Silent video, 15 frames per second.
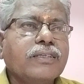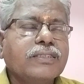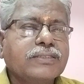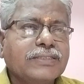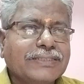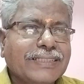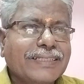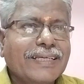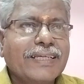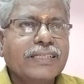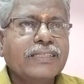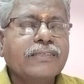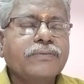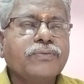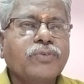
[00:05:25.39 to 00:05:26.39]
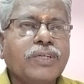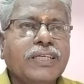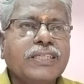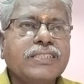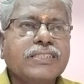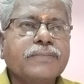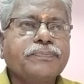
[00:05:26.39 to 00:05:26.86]
Second one
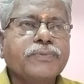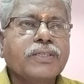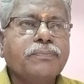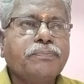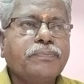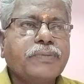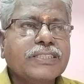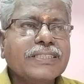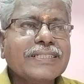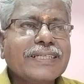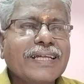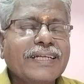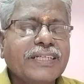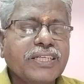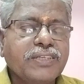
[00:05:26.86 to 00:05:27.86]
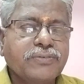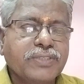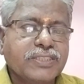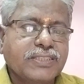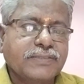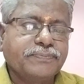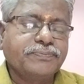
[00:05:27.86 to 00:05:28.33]
is present
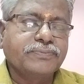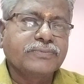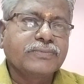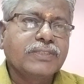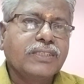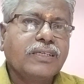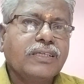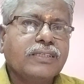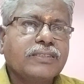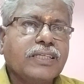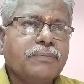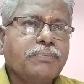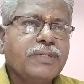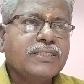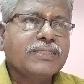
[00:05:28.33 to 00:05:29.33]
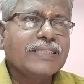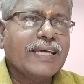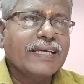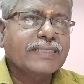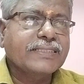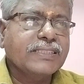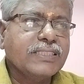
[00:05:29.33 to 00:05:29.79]
continuous. That means the
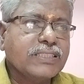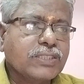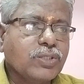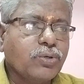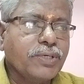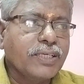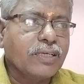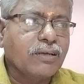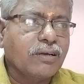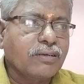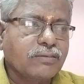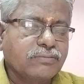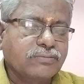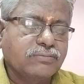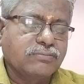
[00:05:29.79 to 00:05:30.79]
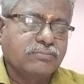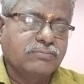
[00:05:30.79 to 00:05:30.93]
action is going on.